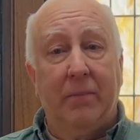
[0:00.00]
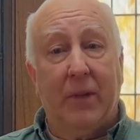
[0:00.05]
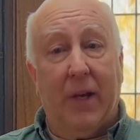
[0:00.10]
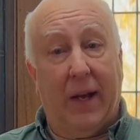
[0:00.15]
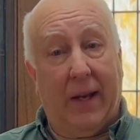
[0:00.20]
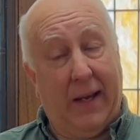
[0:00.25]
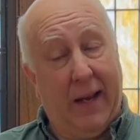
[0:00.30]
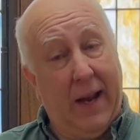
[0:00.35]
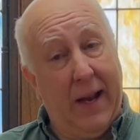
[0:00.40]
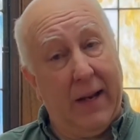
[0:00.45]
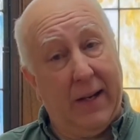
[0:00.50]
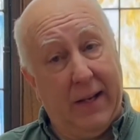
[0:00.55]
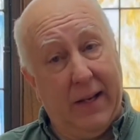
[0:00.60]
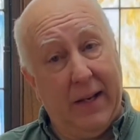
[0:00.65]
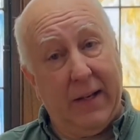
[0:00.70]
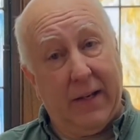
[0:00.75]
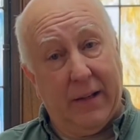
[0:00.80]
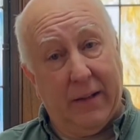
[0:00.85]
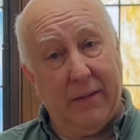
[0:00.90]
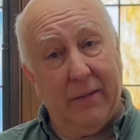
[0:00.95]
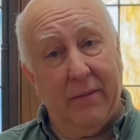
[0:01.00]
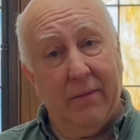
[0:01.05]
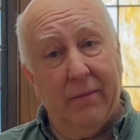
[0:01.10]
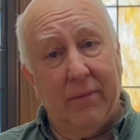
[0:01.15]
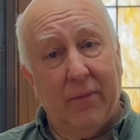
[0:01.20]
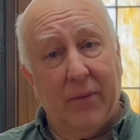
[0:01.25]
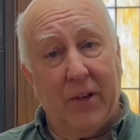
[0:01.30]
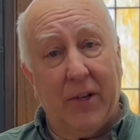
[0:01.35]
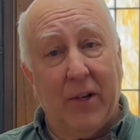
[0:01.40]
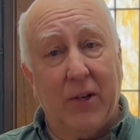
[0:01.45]
I can't eat it,
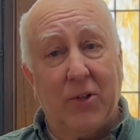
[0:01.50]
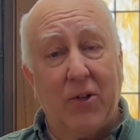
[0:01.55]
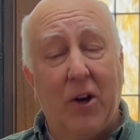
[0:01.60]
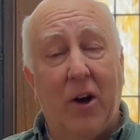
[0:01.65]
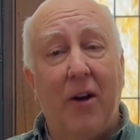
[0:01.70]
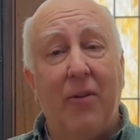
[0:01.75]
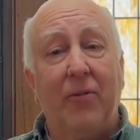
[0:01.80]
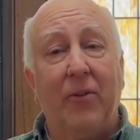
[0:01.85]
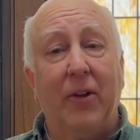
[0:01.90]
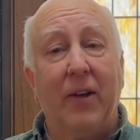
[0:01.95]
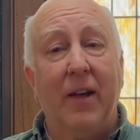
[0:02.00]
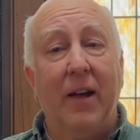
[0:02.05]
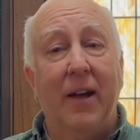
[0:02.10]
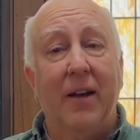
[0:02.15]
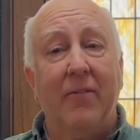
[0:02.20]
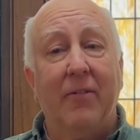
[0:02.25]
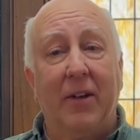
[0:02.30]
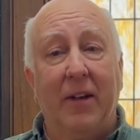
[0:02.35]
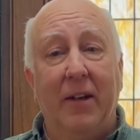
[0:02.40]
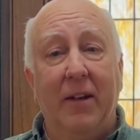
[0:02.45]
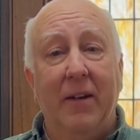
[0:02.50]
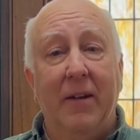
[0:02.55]
and it's awfully heavy.